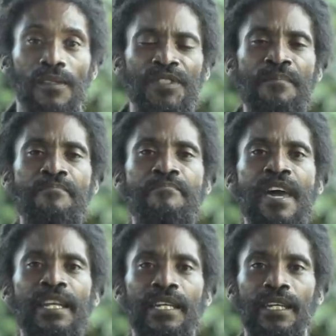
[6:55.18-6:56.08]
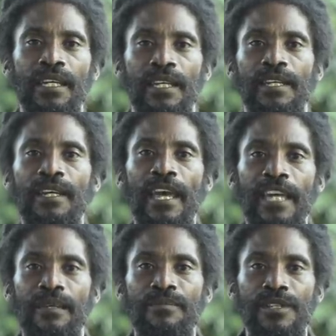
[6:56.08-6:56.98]
The many
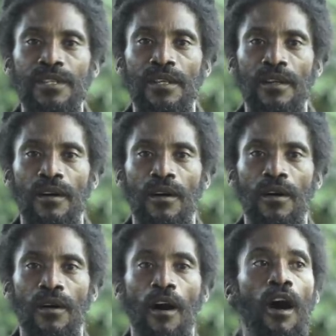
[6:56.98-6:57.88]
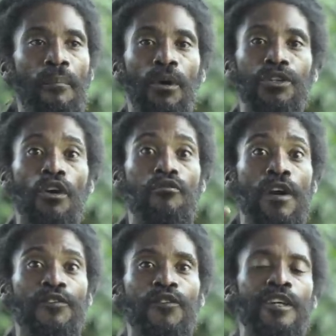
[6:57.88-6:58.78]
names are but
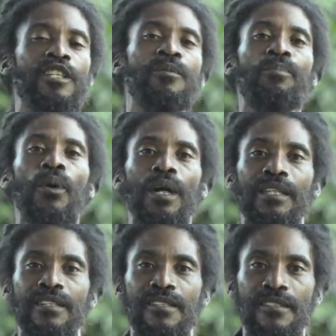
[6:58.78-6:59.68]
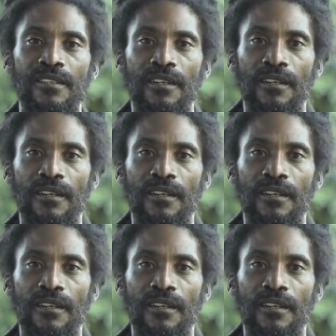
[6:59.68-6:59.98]
reference points